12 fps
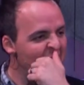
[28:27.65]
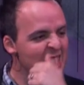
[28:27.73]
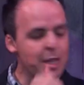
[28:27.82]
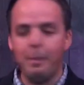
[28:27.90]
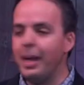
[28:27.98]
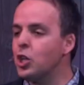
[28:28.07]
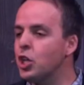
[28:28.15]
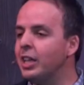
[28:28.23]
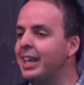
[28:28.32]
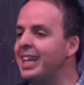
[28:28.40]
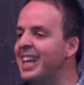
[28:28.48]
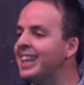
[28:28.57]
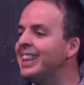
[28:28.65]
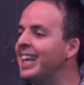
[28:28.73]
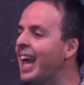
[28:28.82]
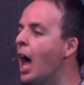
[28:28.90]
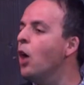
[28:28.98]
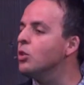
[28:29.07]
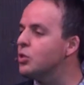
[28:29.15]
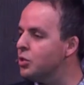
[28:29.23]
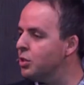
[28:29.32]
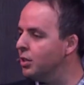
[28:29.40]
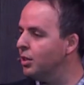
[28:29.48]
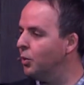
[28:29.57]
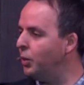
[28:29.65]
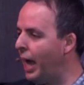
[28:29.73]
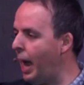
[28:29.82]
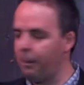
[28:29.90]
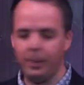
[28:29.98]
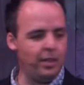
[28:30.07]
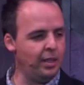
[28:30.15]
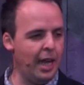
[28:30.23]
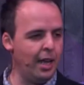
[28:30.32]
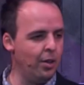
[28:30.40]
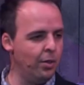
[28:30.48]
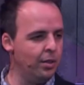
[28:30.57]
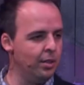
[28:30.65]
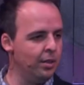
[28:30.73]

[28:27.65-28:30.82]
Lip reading: to make sure that nothing else would happen to Daniel.